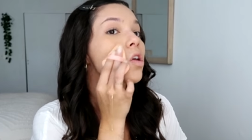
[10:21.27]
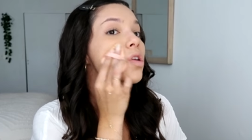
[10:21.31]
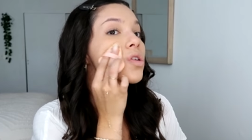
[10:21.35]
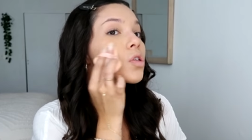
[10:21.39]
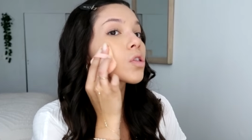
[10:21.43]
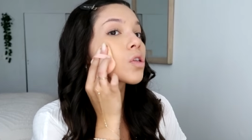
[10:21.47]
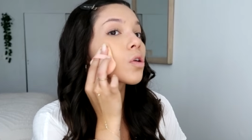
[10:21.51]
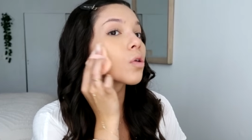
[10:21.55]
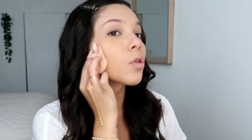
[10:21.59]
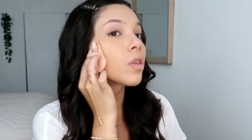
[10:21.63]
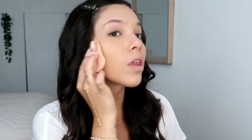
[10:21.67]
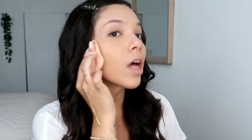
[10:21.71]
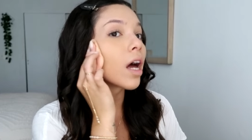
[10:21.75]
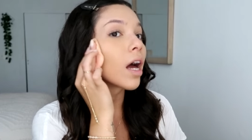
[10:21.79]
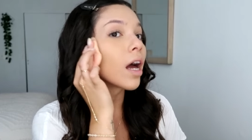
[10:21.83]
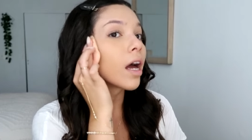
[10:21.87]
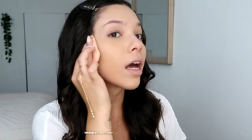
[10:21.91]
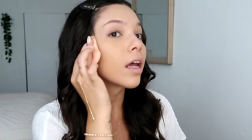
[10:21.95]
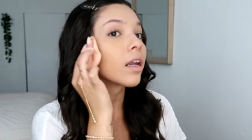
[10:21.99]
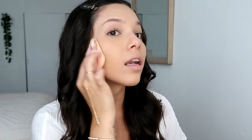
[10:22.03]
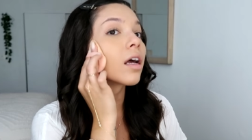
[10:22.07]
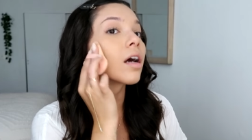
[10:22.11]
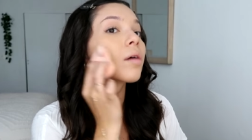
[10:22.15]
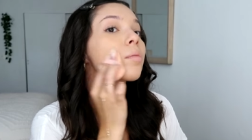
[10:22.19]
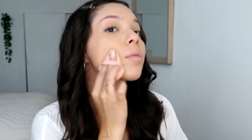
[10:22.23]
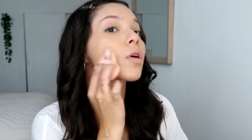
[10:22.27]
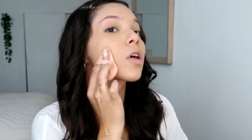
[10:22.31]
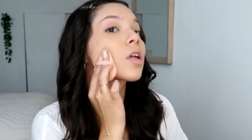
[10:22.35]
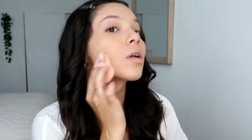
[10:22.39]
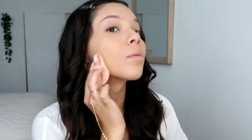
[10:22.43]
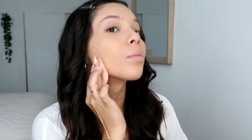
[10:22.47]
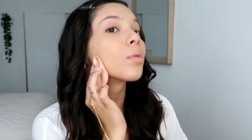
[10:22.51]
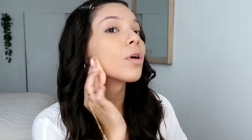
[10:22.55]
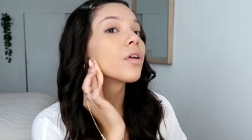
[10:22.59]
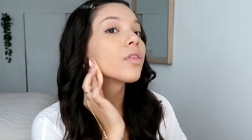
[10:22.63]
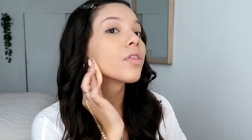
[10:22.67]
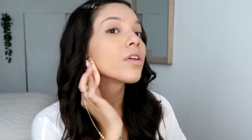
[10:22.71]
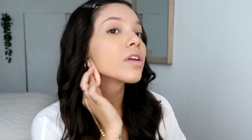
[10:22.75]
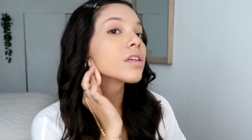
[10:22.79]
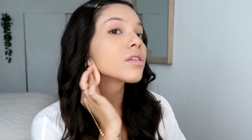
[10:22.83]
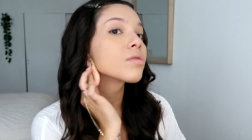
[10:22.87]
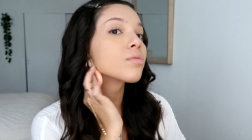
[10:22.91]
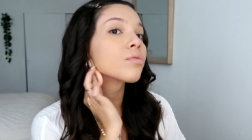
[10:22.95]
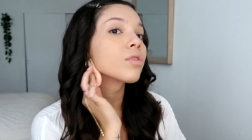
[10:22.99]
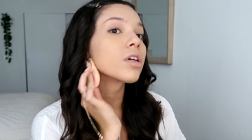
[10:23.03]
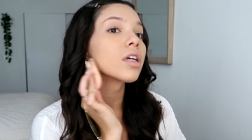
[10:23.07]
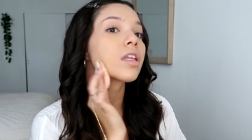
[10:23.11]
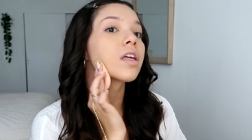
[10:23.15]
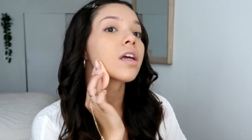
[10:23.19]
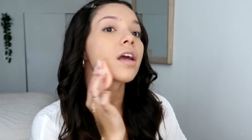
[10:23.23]
So then I'm gonna put this
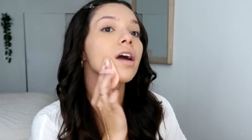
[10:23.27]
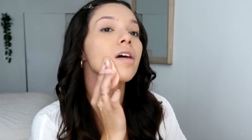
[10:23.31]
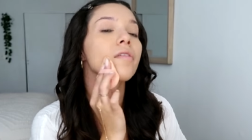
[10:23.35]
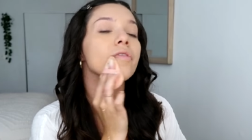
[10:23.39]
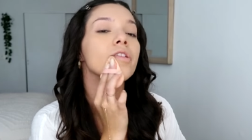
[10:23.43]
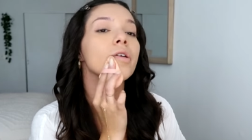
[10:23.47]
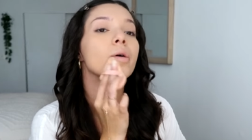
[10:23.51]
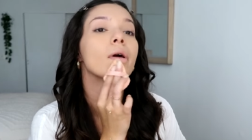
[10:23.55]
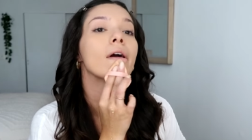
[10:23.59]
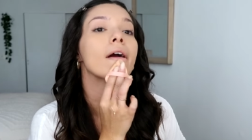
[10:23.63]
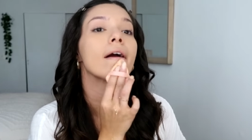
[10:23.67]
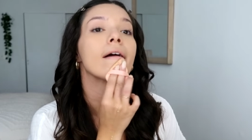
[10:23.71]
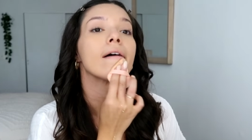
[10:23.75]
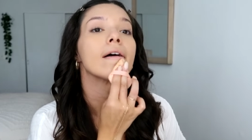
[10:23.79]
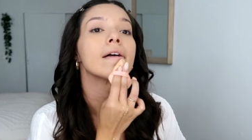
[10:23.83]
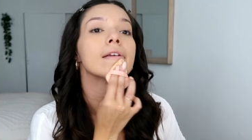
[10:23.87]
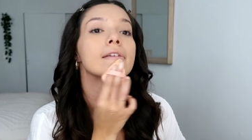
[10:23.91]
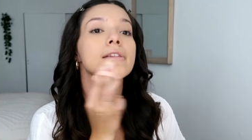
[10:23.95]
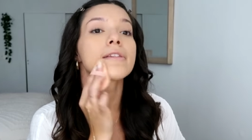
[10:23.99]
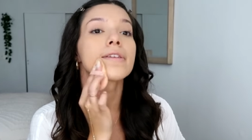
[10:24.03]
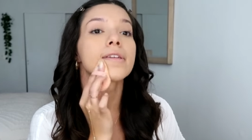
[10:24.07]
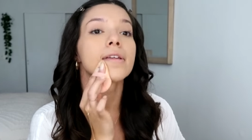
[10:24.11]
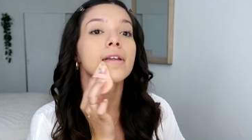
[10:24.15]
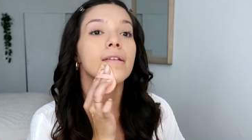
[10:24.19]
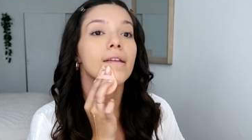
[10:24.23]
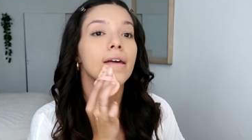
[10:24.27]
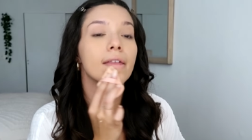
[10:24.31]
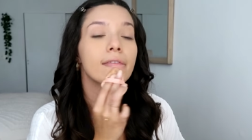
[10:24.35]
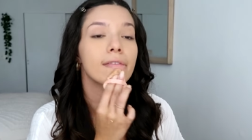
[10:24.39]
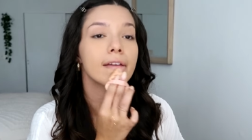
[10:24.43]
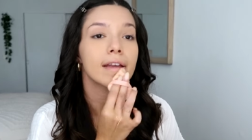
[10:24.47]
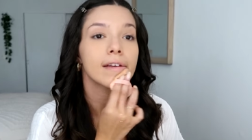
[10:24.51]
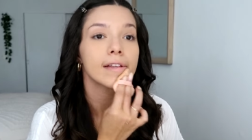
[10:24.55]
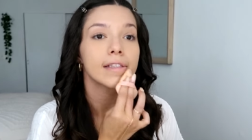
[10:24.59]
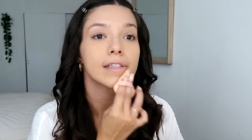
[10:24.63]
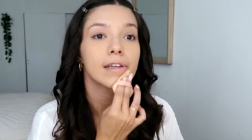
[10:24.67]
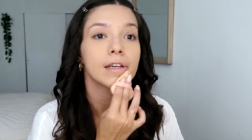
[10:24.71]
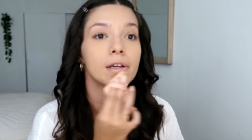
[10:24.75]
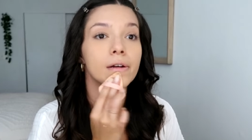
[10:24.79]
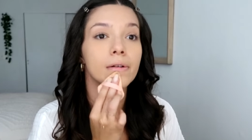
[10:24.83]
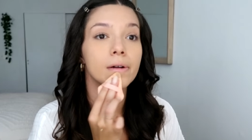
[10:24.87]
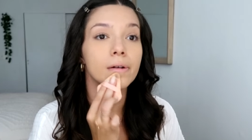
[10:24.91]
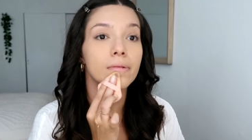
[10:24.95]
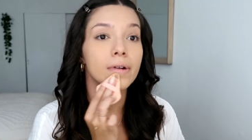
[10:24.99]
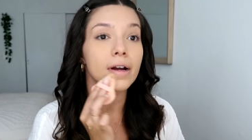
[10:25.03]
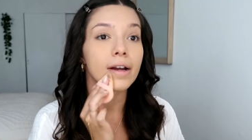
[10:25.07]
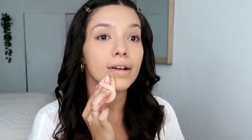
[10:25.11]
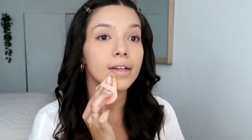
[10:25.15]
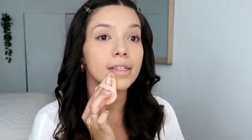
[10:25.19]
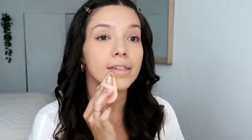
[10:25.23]
really everywhere else. Nothing
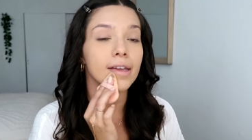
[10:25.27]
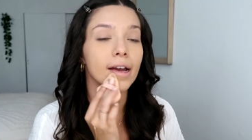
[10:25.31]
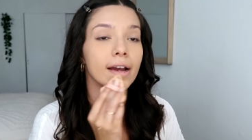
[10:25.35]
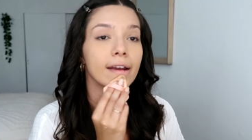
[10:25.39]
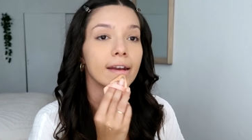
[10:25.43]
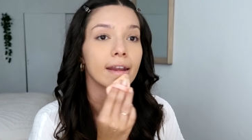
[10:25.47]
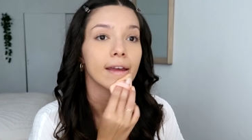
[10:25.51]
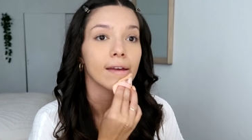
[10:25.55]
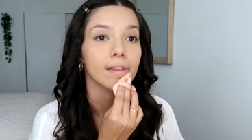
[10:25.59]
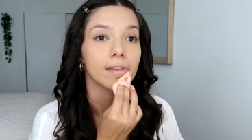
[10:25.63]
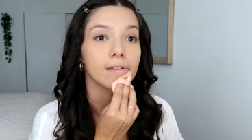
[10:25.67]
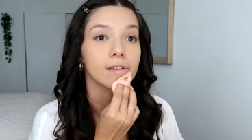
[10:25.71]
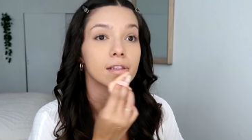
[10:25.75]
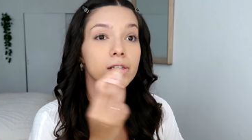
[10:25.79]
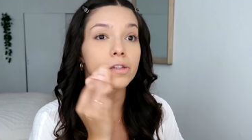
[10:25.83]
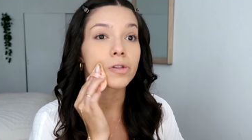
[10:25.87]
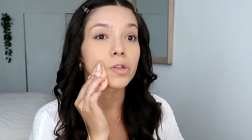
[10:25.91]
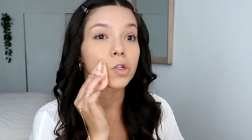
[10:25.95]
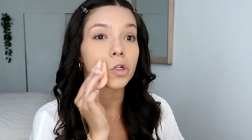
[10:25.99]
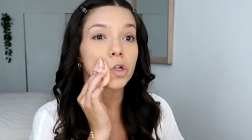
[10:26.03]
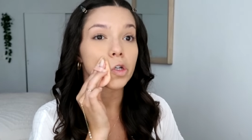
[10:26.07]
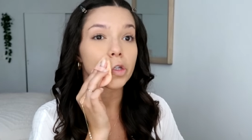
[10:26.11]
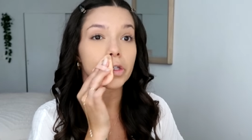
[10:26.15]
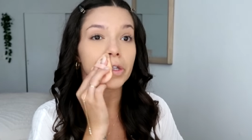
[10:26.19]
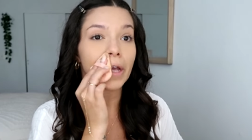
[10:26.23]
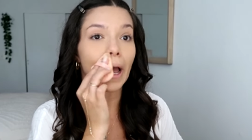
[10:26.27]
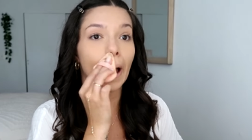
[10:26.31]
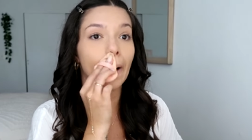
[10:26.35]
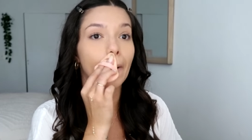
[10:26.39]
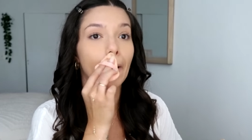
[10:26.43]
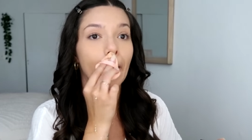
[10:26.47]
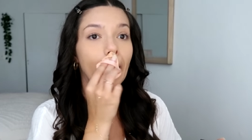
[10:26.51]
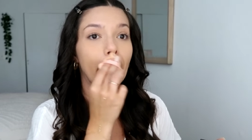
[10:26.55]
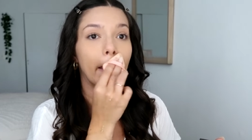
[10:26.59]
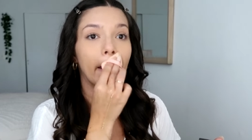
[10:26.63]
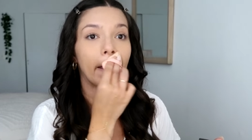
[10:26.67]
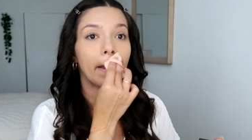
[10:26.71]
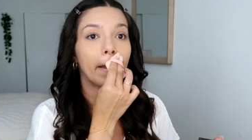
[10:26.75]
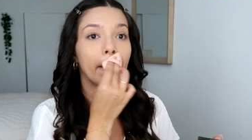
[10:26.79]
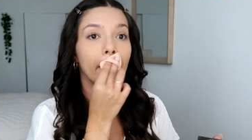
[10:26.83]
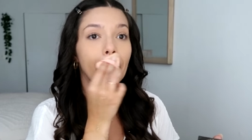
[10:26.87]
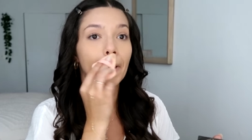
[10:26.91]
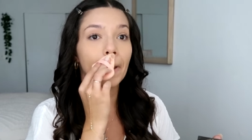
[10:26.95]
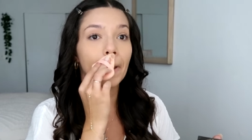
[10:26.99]
too exciting. This is just how I